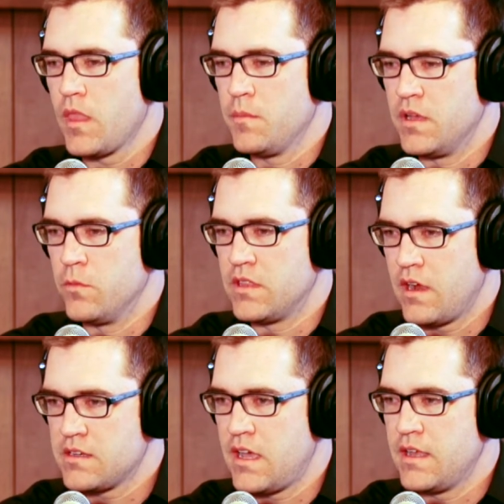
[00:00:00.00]
But with
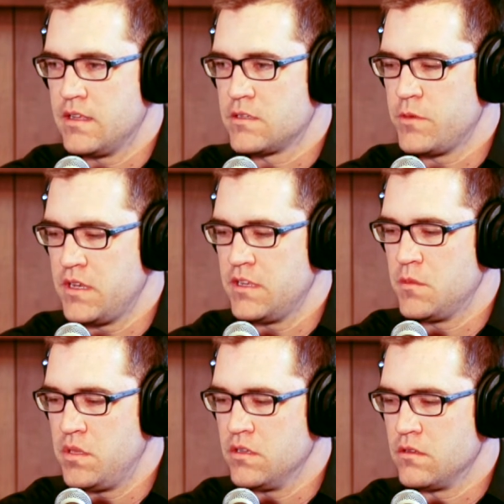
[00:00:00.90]
air tightness, we need to
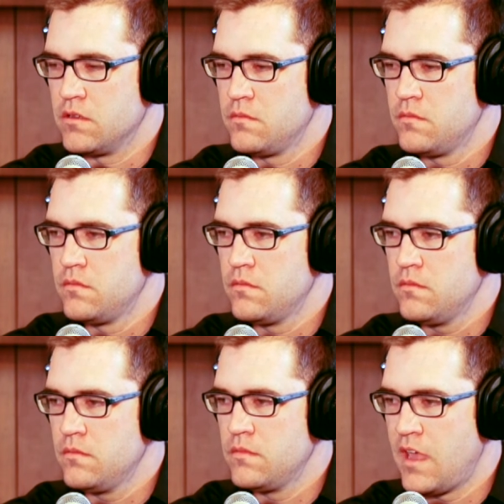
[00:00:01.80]
build
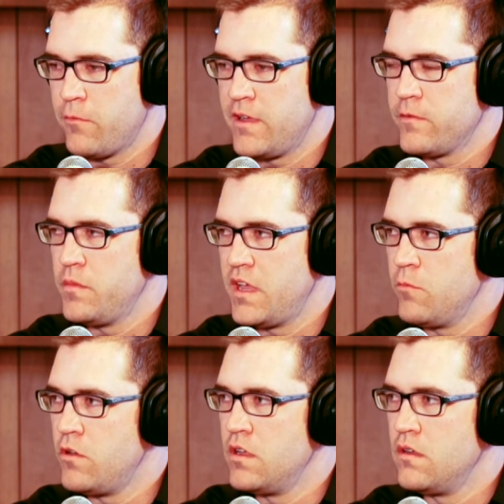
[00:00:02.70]
that way from day
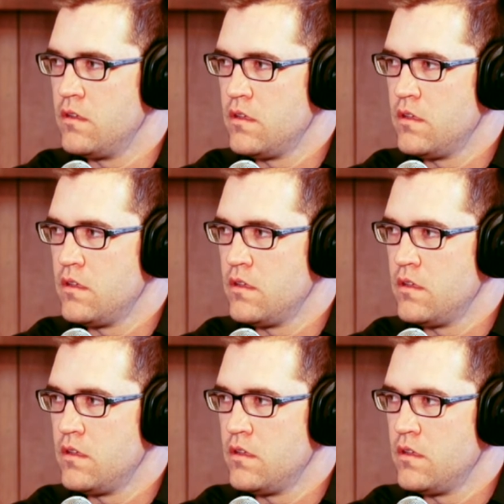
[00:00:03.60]
one.